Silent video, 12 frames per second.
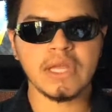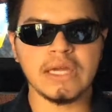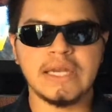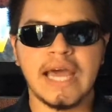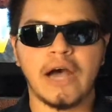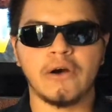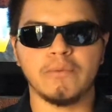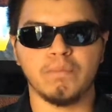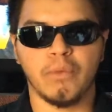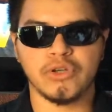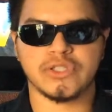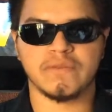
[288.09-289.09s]
Now,
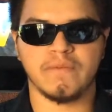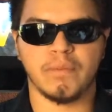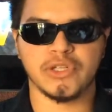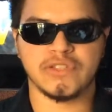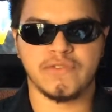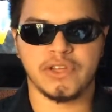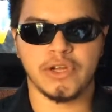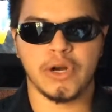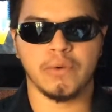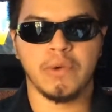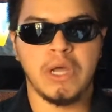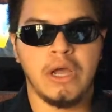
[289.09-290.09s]
most of
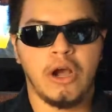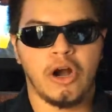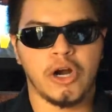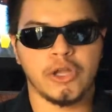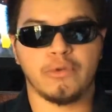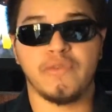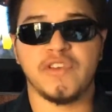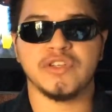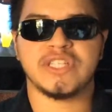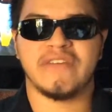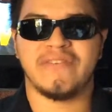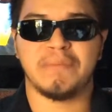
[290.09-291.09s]
you our other reviews
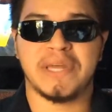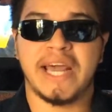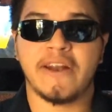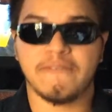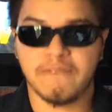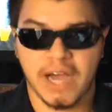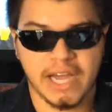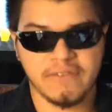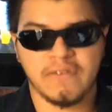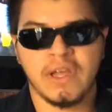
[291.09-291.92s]
have been out of 5.